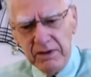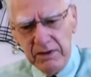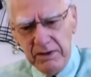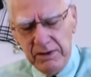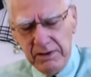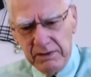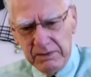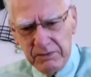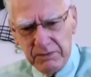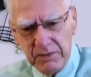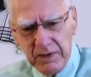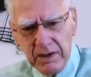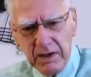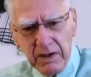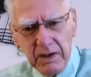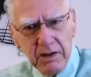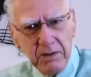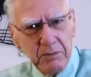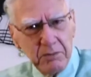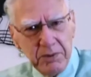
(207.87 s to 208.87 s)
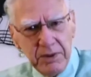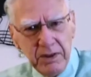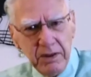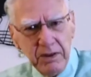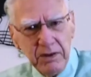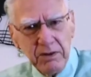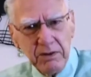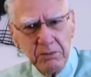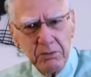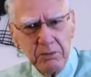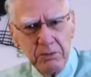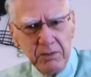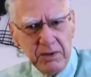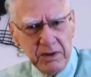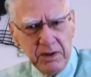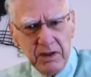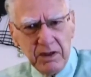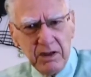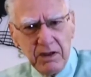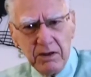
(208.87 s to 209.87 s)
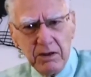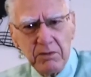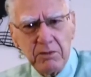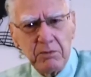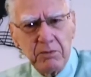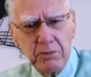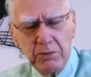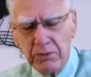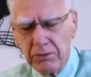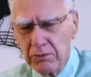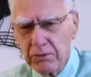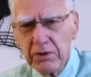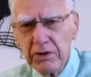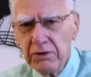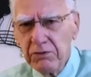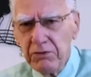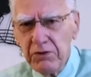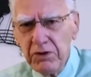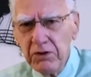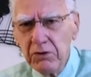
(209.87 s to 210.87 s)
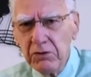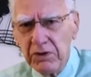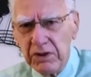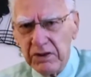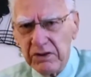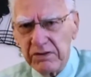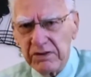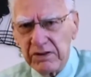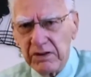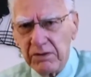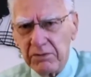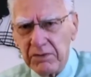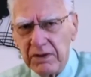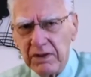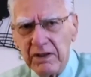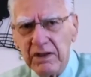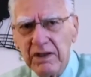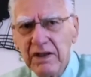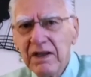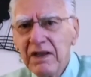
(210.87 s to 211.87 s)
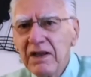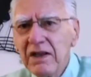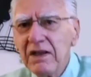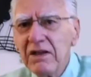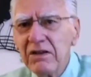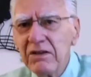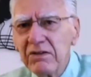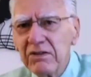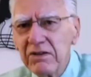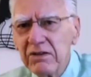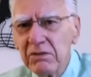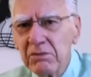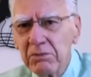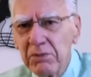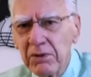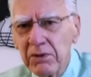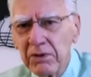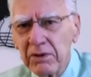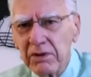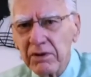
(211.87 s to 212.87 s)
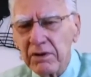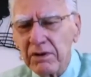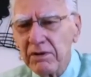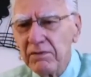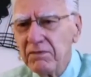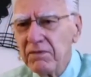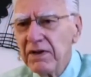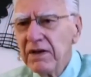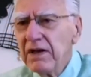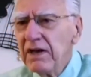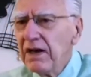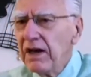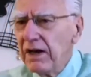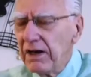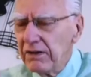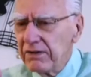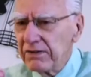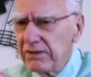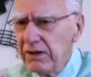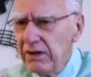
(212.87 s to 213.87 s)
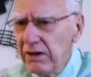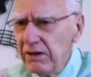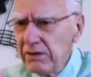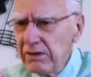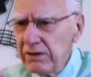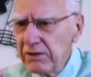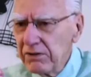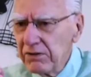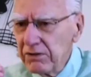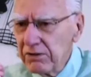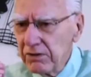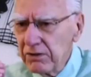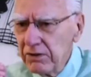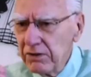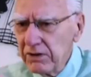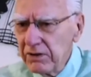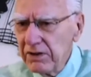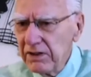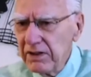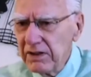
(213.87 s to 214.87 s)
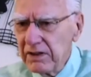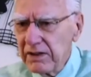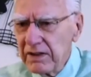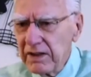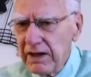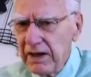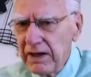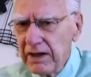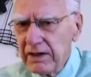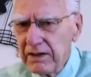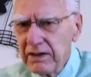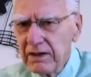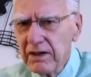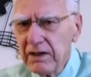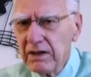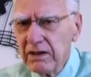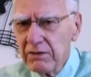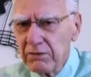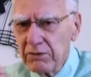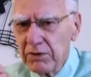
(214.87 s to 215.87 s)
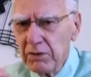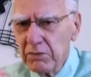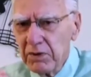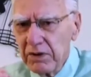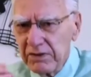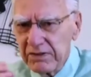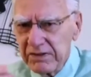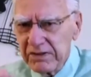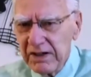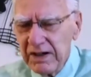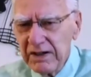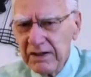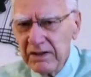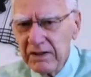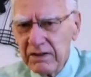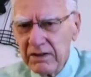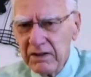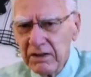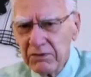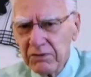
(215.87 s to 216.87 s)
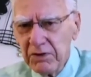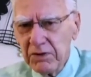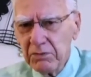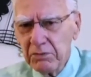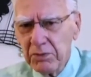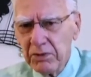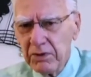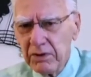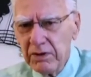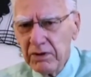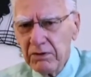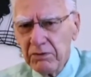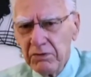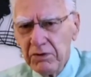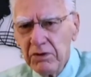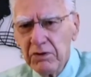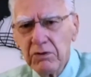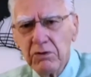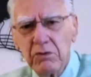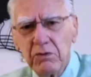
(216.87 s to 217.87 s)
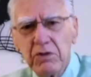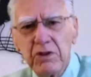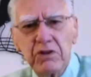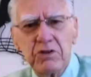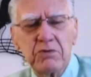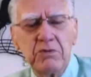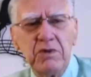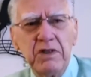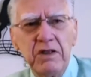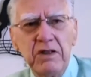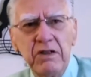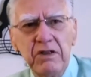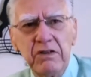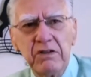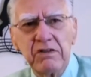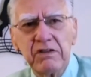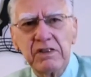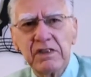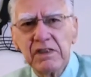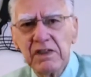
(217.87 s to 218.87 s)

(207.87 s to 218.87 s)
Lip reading: that. Peer reviewing something is important. As long as you're looking at that from a scientific point of view, which means